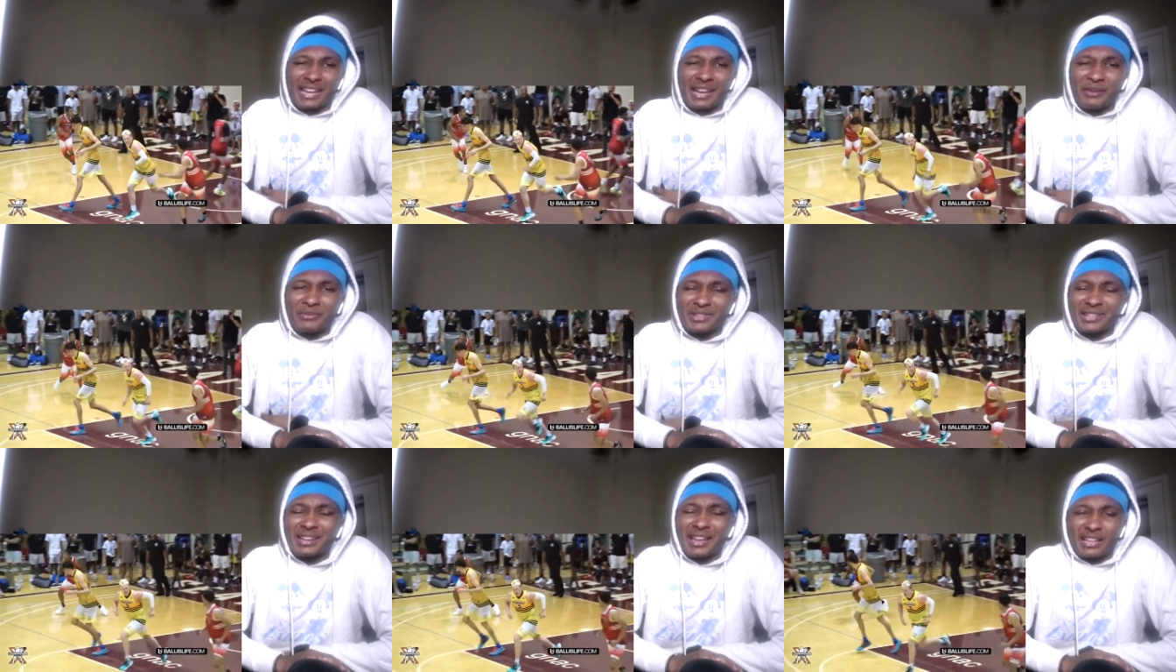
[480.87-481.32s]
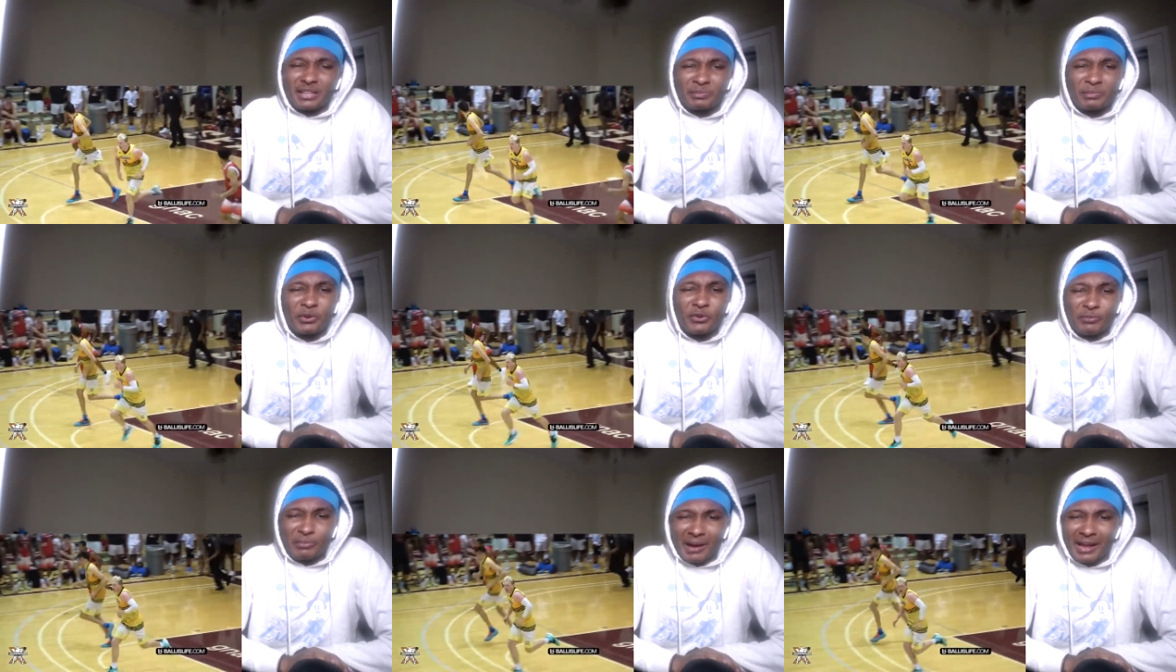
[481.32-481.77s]
That was a nice
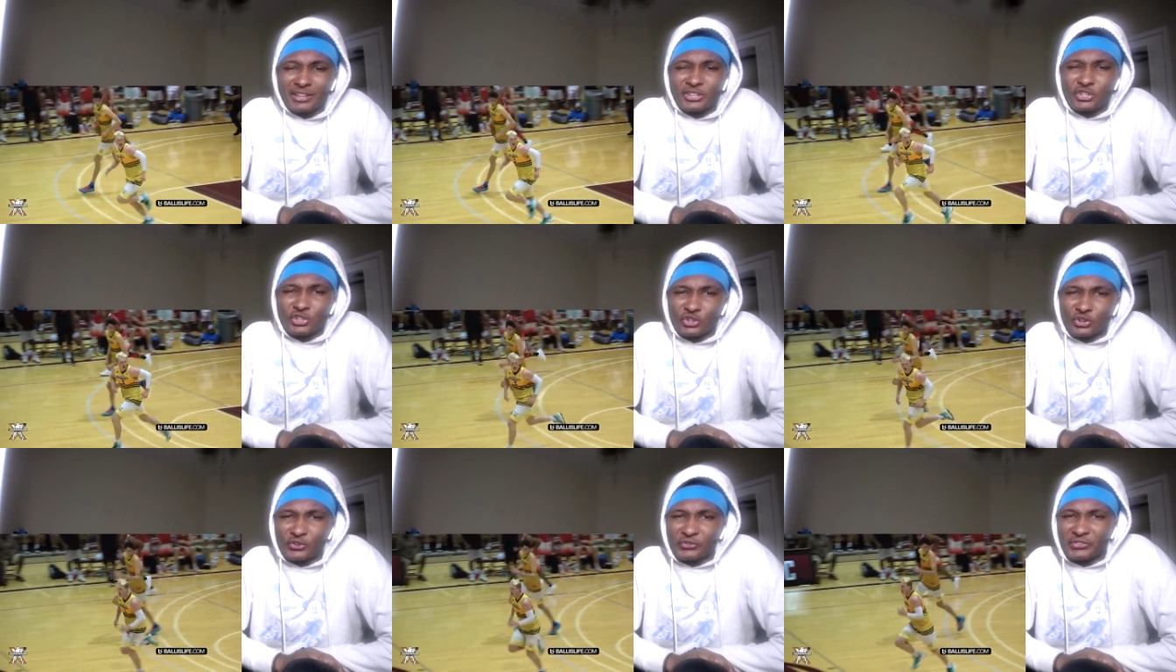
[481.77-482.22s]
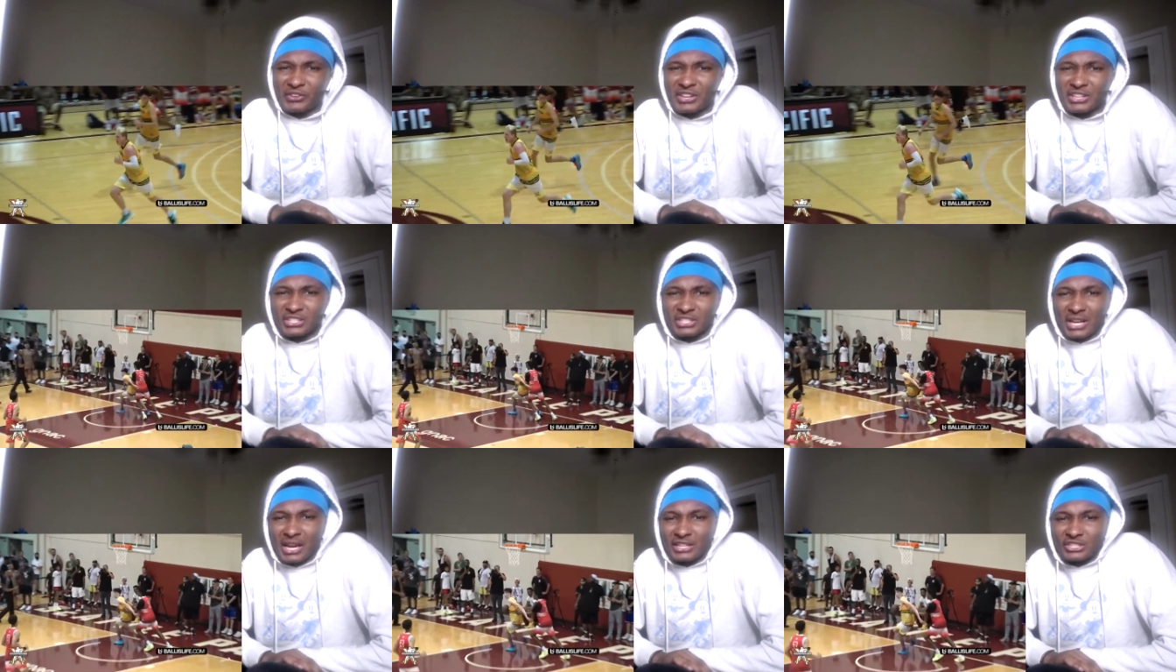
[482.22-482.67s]
move, but I need you to
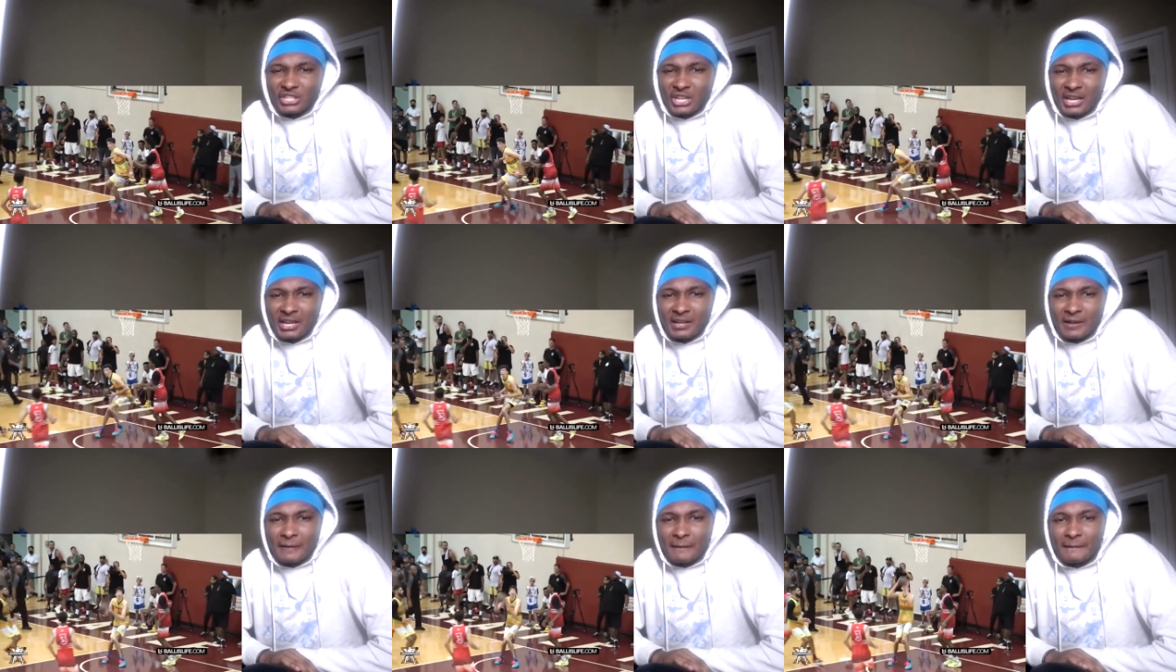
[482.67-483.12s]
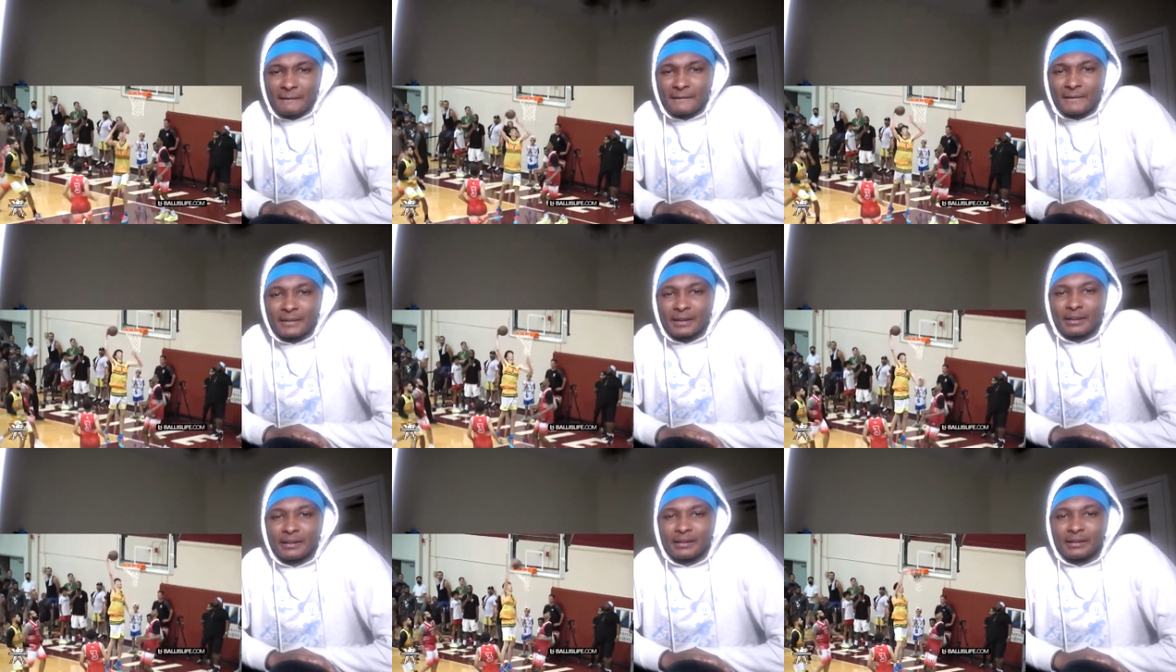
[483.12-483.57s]
finish that, Chet.
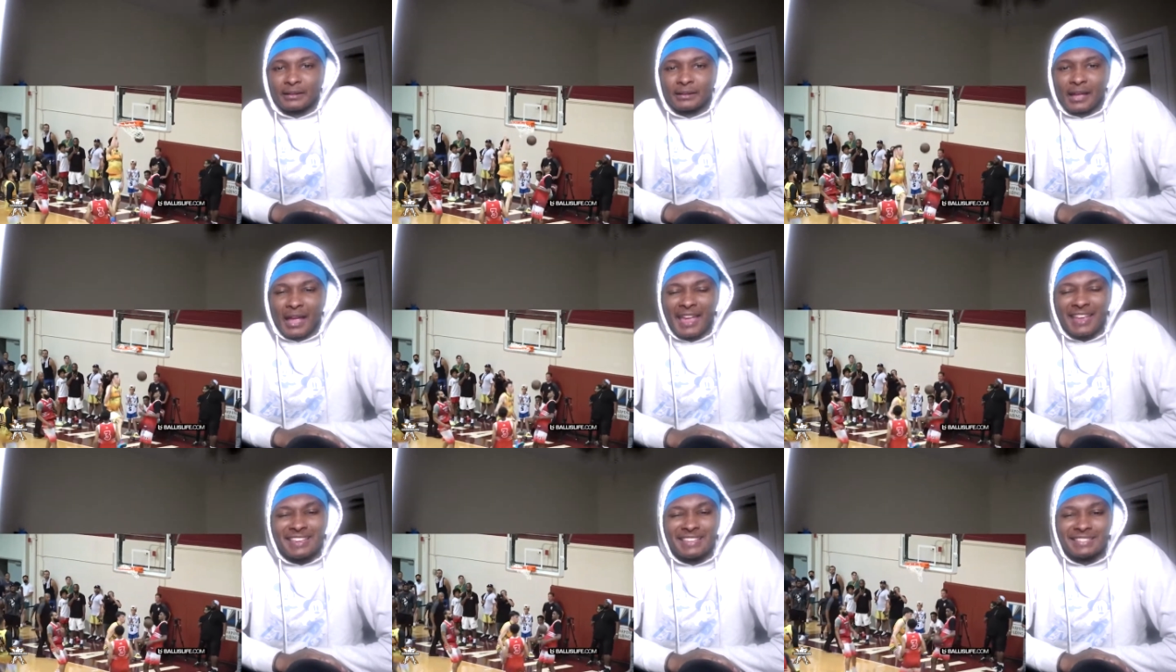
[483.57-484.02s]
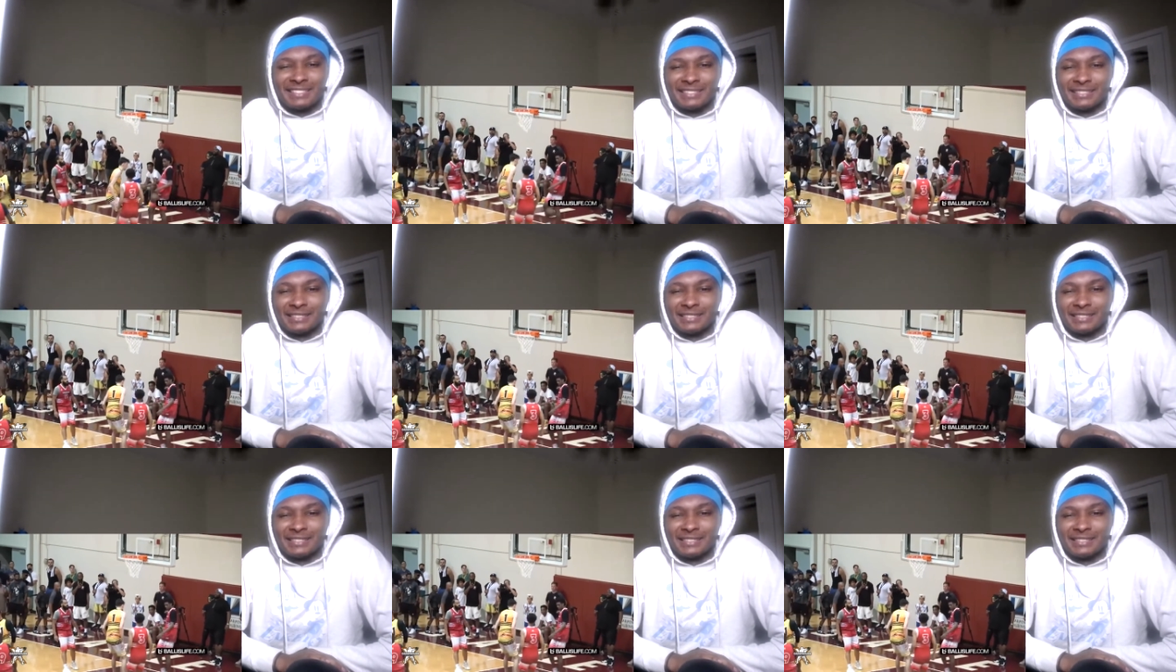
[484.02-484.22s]
Hey!